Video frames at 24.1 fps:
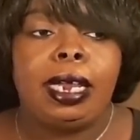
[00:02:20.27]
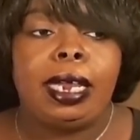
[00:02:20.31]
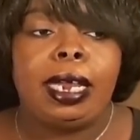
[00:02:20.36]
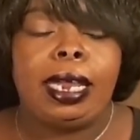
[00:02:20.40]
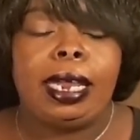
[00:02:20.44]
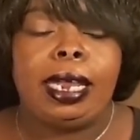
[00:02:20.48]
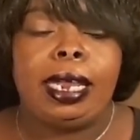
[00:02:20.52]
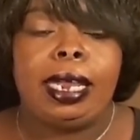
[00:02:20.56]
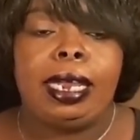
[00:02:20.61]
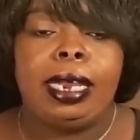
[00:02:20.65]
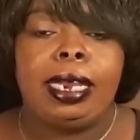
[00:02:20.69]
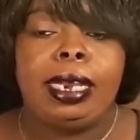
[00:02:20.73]

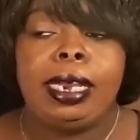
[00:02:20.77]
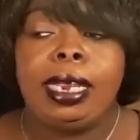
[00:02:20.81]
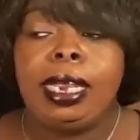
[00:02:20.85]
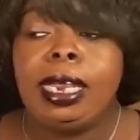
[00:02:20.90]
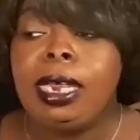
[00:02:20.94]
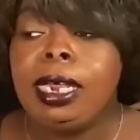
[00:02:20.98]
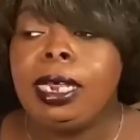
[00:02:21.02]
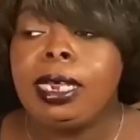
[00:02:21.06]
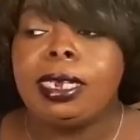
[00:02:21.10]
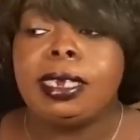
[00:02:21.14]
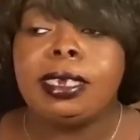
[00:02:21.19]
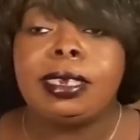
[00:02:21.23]
And
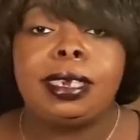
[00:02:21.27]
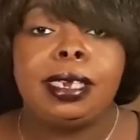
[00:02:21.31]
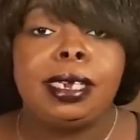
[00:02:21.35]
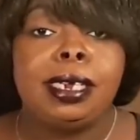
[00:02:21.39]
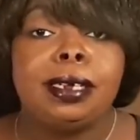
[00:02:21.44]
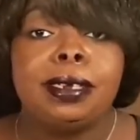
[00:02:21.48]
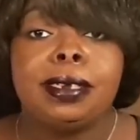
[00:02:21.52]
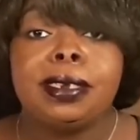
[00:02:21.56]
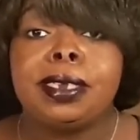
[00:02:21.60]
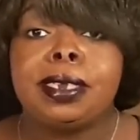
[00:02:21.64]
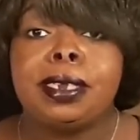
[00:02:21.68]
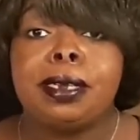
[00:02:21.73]
he can
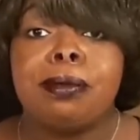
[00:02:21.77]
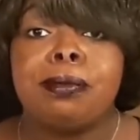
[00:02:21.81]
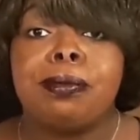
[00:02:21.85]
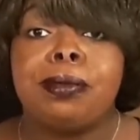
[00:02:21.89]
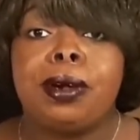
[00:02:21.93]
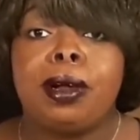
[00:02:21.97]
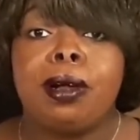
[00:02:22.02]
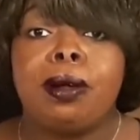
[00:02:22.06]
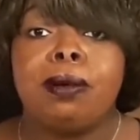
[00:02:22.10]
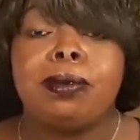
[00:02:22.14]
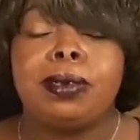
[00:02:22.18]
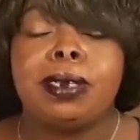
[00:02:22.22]
tell something
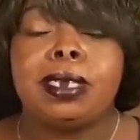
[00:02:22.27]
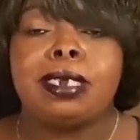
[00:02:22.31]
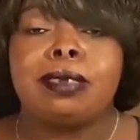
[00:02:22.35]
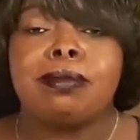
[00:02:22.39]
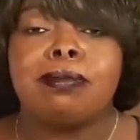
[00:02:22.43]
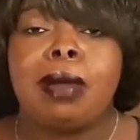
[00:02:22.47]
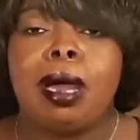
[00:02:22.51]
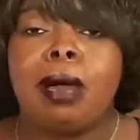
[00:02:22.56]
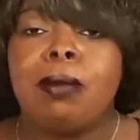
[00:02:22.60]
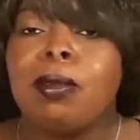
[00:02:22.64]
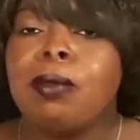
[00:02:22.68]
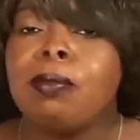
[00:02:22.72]
wrong with his
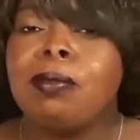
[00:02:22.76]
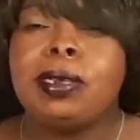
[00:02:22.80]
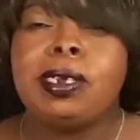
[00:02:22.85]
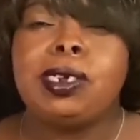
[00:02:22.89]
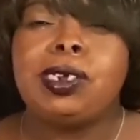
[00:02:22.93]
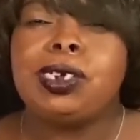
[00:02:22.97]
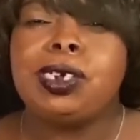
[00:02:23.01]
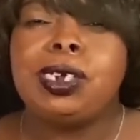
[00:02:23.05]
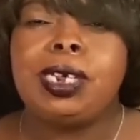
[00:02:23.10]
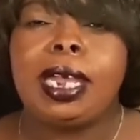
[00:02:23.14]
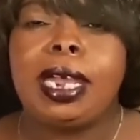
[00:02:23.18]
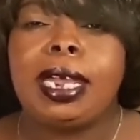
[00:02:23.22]
mama, but
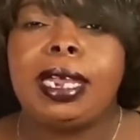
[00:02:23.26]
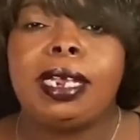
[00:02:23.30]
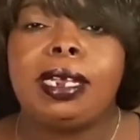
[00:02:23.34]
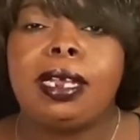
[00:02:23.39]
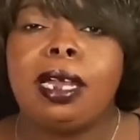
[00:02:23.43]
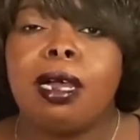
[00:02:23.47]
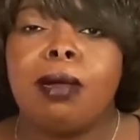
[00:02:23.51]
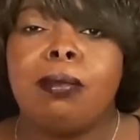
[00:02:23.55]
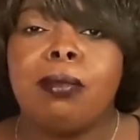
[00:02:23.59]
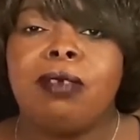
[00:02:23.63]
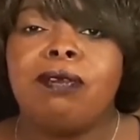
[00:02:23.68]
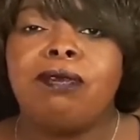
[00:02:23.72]
she ain't
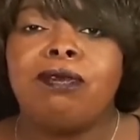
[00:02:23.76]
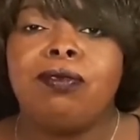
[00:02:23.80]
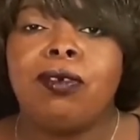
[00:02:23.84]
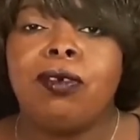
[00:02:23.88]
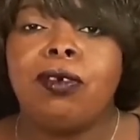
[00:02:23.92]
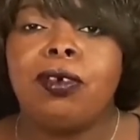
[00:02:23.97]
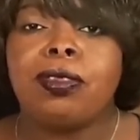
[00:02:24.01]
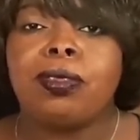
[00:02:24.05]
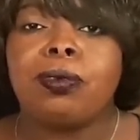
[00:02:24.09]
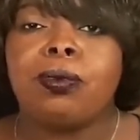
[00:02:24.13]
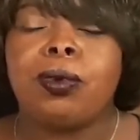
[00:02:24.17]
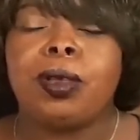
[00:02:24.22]
coming
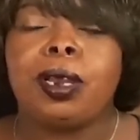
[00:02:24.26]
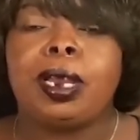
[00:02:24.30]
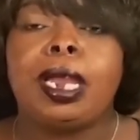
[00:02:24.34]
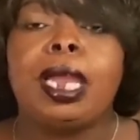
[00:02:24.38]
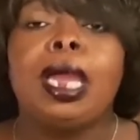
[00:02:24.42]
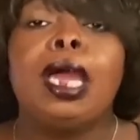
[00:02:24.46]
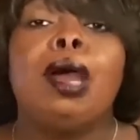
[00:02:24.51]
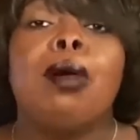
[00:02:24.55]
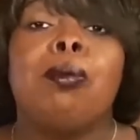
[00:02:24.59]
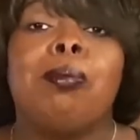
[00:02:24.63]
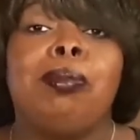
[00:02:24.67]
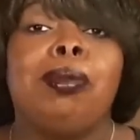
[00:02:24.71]
forth with it.
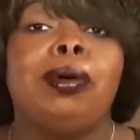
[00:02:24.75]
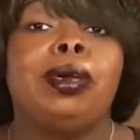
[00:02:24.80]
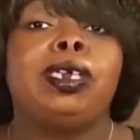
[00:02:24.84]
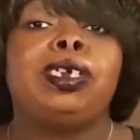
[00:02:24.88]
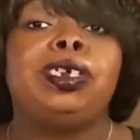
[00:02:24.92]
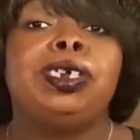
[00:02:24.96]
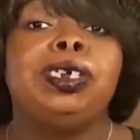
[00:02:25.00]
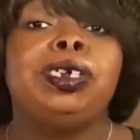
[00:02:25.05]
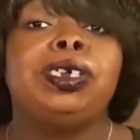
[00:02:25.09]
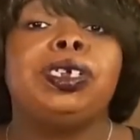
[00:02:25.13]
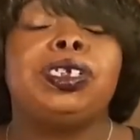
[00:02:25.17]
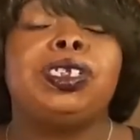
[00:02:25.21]
But
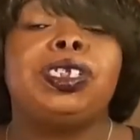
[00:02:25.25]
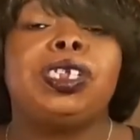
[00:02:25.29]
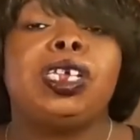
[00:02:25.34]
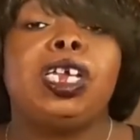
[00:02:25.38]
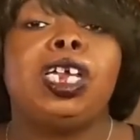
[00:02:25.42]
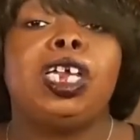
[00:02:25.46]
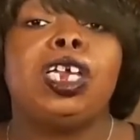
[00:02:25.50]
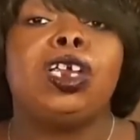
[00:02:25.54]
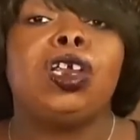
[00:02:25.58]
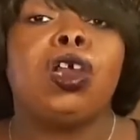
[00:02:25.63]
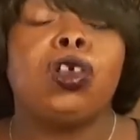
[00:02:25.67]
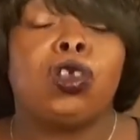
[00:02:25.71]
she done
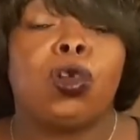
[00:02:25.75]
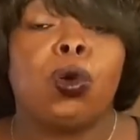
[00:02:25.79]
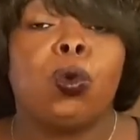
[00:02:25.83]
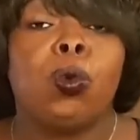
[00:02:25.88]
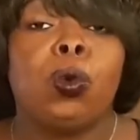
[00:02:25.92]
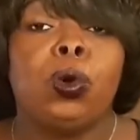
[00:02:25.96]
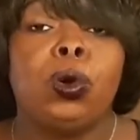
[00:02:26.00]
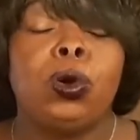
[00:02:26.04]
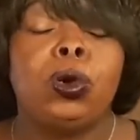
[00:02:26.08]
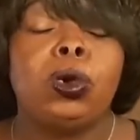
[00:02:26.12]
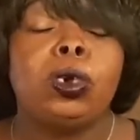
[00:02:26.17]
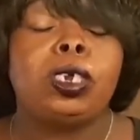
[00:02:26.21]
said the
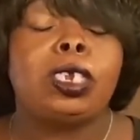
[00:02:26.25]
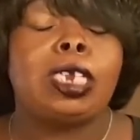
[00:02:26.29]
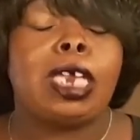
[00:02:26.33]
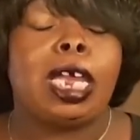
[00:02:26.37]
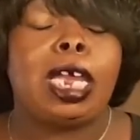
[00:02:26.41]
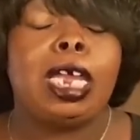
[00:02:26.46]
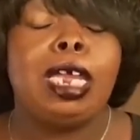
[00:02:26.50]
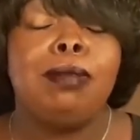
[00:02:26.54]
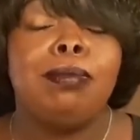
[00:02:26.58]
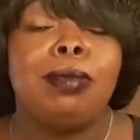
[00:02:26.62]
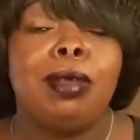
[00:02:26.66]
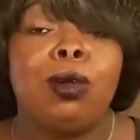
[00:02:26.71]
words that
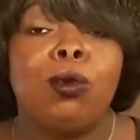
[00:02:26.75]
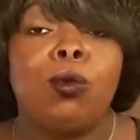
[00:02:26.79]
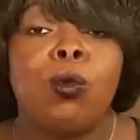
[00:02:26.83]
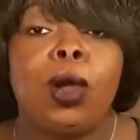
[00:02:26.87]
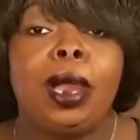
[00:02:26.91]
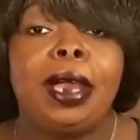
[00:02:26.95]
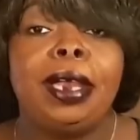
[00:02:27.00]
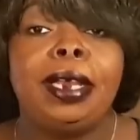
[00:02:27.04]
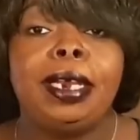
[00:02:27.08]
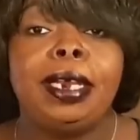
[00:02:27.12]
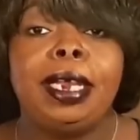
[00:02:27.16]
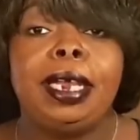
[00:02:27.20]
he been
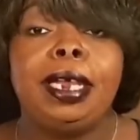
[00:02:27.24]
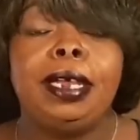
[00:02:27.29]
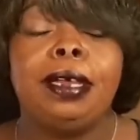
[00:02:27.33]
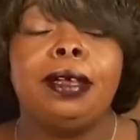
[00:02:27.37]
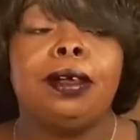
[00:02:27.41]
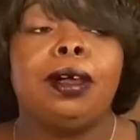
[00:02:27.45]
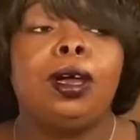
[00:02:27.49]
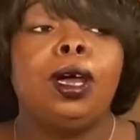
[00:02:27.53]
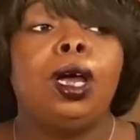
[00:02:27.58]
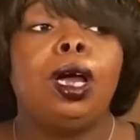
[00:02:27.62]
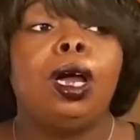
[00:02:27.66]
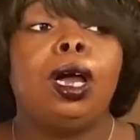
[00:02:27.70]
waiting to
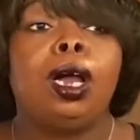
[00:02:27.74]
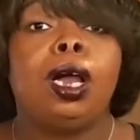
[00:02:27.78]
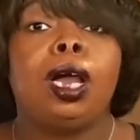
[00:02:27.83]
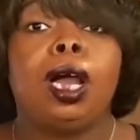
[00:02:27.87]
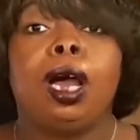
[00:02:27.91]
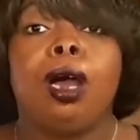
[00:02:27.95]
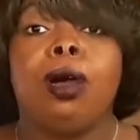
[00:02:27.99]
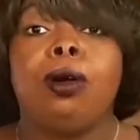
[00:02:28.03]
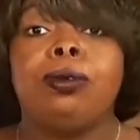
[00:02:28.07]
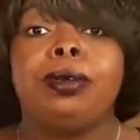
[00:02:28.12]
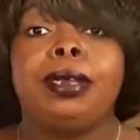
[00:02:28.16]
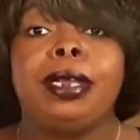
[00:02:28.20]
hear.
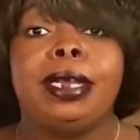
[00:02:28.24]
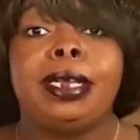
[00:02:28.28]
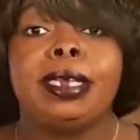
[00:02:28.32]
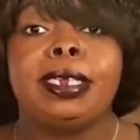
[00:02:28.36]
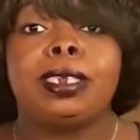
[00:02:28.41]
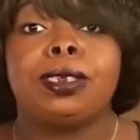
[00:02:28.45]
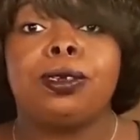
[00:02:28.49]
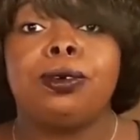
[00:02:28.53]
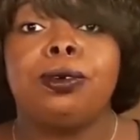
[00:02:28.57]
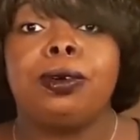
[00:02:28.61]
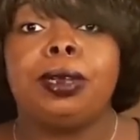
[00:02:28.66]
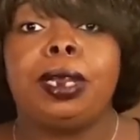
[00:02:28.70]
Gone to
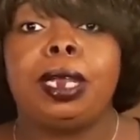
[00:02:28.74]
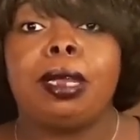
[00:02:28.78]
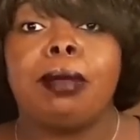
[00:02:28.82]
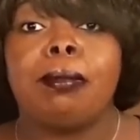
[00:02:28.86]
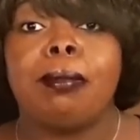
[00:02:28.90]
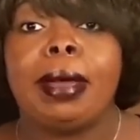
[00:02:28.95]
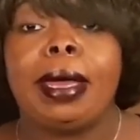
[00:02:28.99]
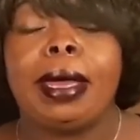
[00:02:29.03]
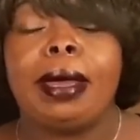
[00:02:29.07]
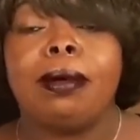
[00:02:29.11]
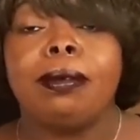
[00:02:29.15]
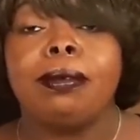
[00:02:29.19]
escort
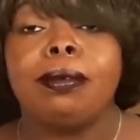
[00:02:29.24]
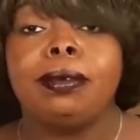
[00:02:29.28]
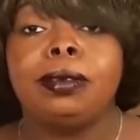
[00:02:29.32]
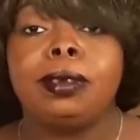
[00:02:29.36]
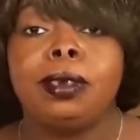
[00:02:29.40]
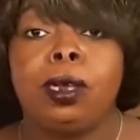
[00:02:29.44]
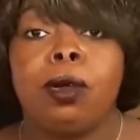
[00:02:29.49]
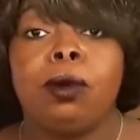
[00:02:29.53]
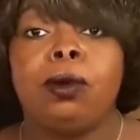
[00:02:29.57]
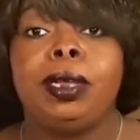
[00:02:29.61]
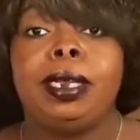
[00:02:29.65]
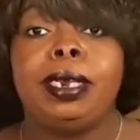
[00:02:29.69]
him out.
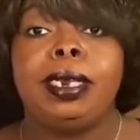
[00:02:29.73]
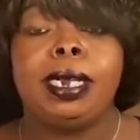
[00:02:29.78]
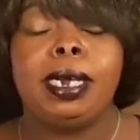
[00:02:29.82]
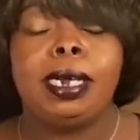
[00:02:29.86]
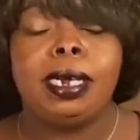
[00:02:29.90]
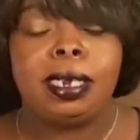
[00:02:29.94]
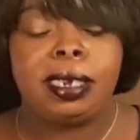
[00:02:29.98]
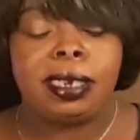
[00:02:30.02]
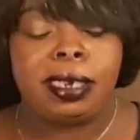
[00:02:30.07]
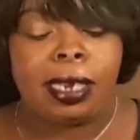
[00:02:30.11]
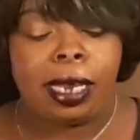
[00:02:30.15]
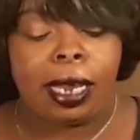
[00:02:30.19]
So he
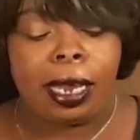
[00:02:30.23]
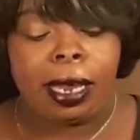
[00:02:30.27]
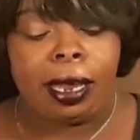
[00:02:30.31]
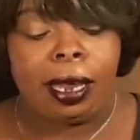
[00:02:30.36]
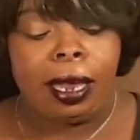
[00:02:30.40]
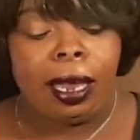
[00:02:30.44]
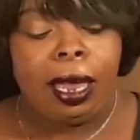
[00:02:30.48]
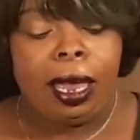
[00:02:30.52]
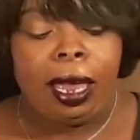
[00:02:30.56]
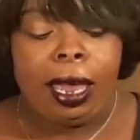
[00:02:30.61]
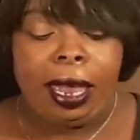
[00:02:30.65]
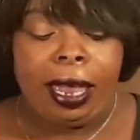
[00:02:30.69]
does that.
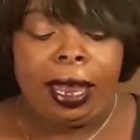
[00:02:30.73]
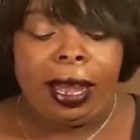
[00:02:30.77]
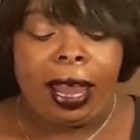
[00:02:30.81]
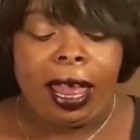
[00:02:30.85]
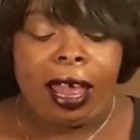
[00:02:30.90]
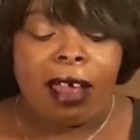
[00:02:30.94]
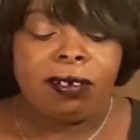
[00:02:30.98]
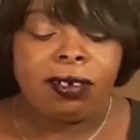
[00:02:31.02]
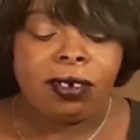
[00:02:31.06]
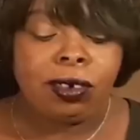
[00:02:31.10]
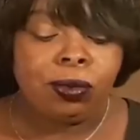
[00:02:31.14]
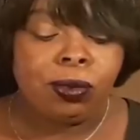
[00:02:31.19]
And
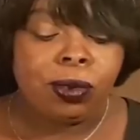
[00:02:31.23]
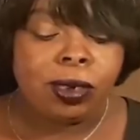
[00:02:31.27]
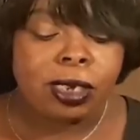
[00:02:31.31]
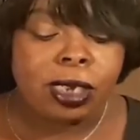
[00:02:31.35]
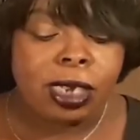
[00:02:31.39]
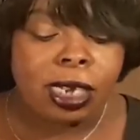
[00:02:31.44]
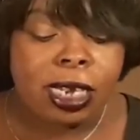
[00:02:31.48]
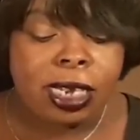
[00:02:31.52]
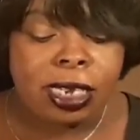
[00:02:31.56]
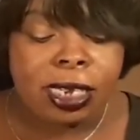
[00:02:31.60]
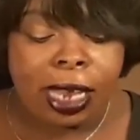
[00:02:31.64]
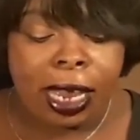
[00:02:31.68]
afterwards
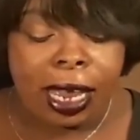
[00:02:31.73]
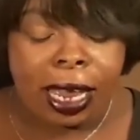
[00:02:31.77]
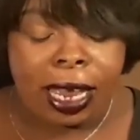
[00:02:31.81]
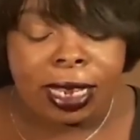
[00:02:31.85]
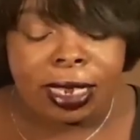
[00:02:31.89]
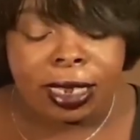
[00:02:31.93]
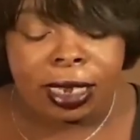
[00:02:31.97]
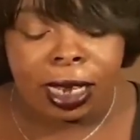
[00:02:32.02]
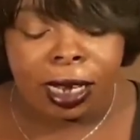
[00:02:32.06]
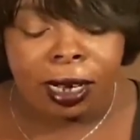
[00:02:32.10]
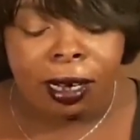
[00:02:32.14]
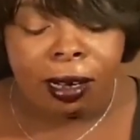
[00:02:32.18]
he's
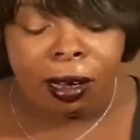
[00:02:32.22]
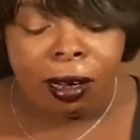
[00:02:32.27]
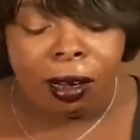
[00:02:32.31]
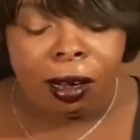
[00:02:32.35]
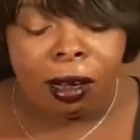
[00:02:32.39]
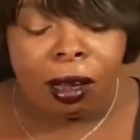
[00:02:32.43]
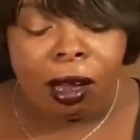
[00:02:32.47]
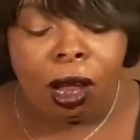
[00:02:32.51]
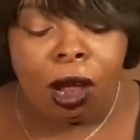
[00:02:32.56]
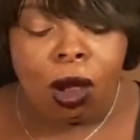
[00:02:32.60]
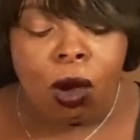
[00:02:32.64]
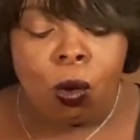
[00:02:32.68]
asking
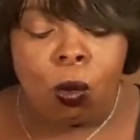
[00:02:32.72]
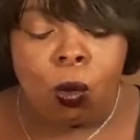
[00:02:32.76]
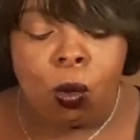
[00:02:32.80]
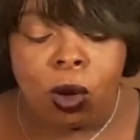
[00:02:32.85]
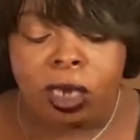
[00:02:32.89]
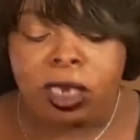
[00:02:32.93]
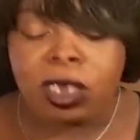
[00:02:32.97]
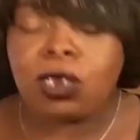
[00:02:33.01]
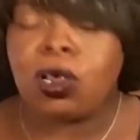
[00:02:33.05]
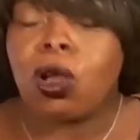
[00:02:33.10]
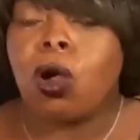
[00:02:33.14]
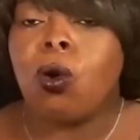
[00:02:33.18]
her
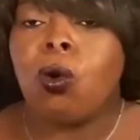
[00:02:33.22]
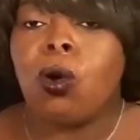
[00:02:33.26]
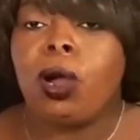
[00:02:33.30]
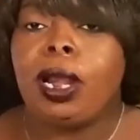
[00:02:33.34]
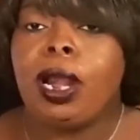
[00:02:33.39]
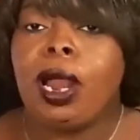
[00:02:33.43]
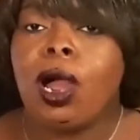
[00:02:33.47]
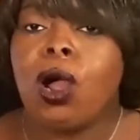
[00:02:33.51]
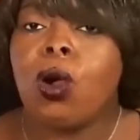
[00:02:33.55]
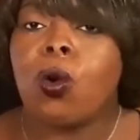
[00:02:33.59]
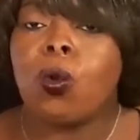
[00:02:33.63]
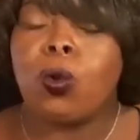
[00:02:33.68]
what's
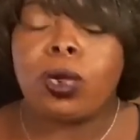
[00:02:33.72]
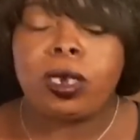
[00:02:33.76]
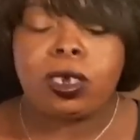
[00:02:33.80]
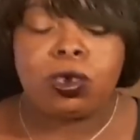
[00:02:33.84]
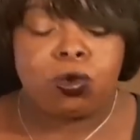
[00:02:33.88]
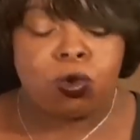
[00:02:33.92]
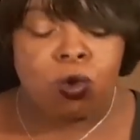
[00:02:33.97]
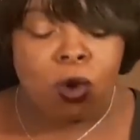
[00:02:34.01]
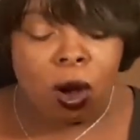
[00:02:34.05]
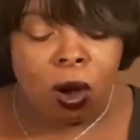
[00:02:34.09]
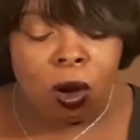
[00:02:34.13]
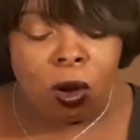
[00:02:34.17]
going on, what's
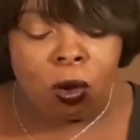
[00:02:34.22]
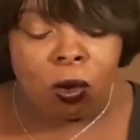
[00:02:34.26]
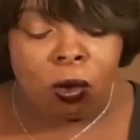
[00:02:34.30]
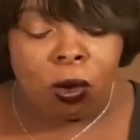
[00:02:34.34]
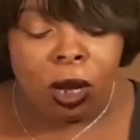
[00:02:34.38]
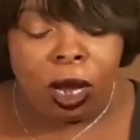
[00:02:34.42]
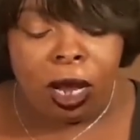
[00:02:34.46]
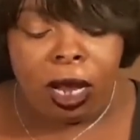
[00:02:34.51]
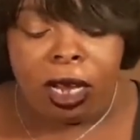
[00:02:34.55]
wrong.